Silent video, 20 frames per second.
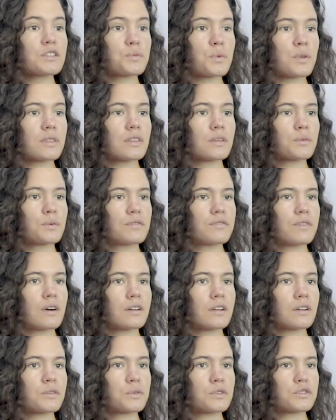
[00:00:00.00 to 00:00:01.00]
That's one thing we
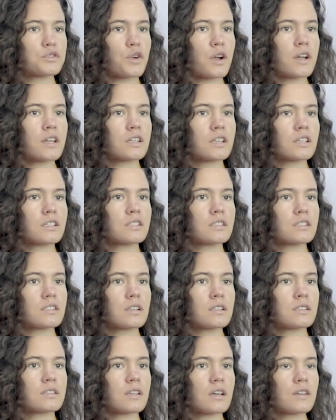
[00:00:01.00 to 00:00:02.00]
found out with training is
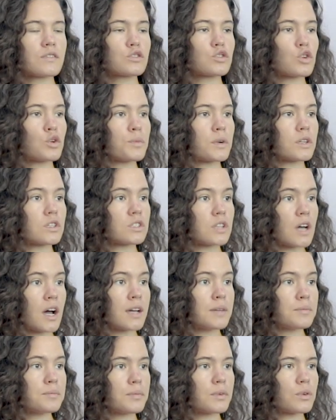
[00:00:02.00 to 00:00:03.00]
it saves so much
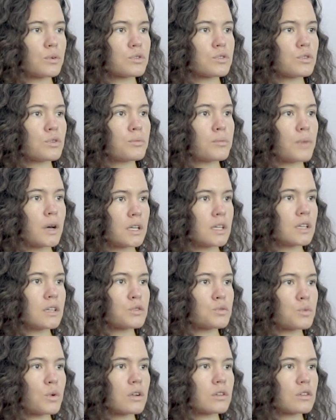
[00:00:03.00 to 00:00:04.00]
time, but also
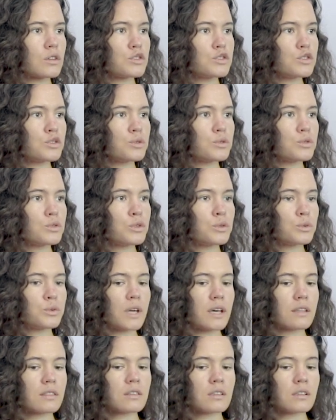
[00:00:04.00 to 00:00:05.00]
money as well, because
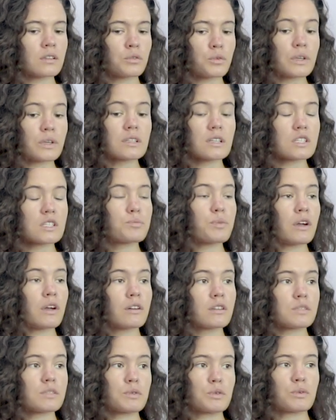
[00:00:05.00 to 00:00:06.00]
you get the real
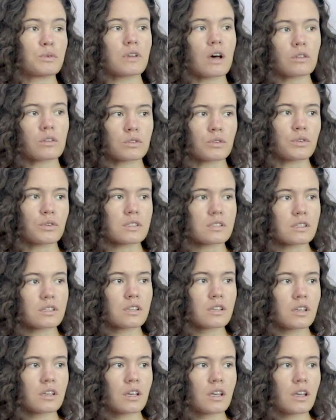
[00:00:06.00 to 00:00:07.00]
experience, but without the
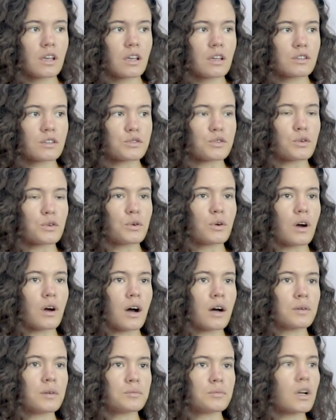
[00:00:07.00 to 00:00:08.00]
risk. So
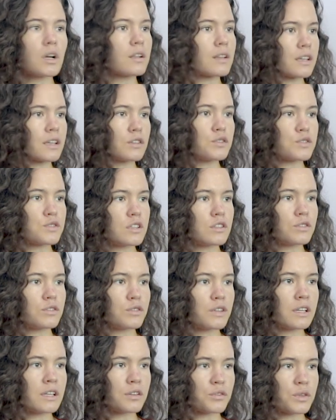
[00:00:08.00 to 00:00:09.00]
yeah, like you
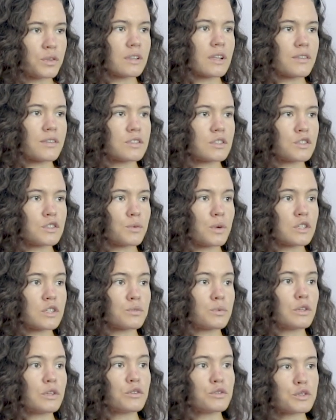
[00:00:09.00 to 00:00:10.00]
said, you're in a real life
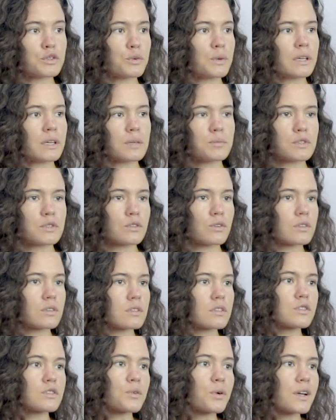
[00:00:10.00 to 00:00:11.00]
situation where you're doing it, but you're
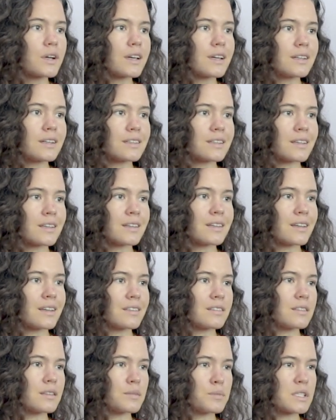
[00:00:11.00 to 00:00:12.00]
not destroying anything,
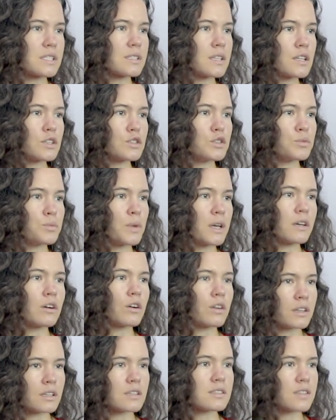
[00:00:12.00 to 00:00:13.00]
and the mistakes you
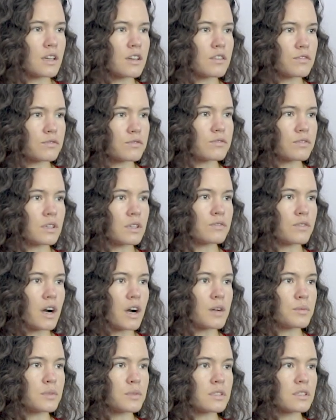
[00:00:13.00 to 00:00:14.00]
make are in a safe
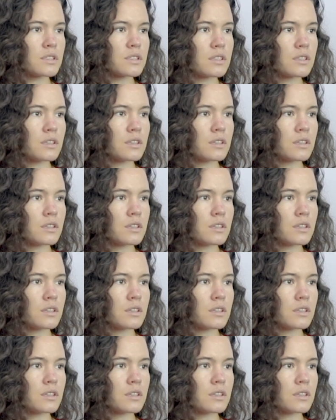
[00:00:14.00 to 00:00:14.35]
environment.